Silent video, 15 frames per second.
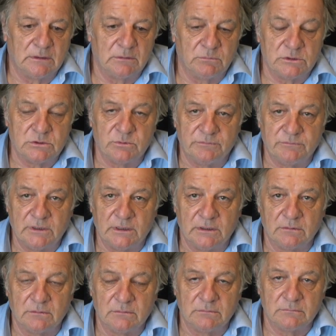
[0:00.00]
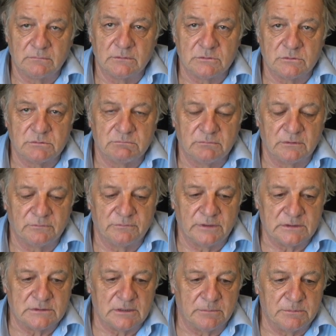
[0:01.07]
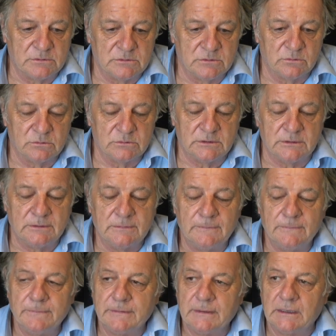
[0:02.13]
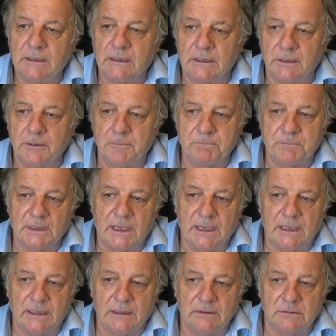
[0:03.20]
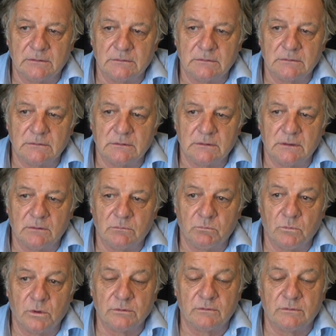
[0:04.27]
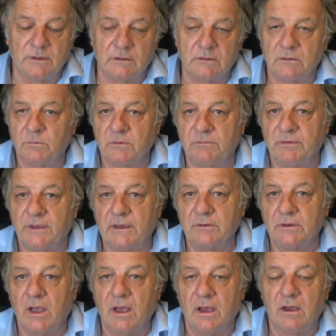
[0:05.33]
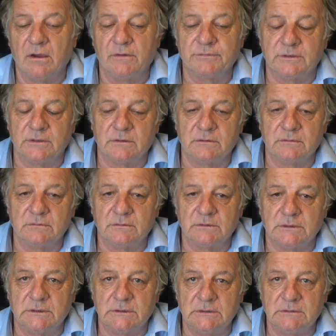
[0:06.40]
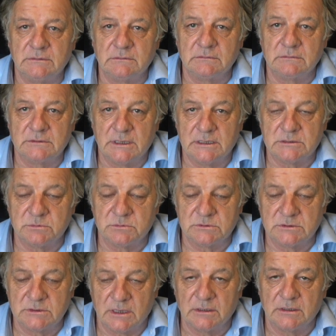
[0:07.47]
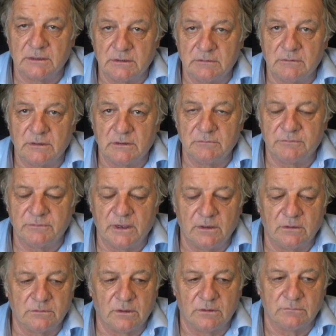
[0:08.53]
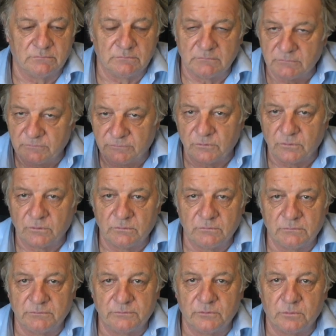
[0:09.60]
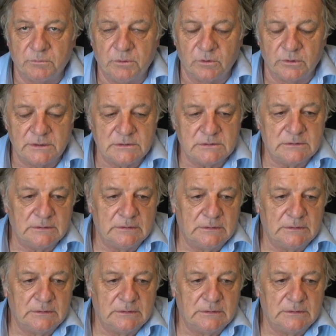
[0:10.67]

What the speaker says: which we've now fixed up and sorted. One thing that we found after the test was done and it failed on four points,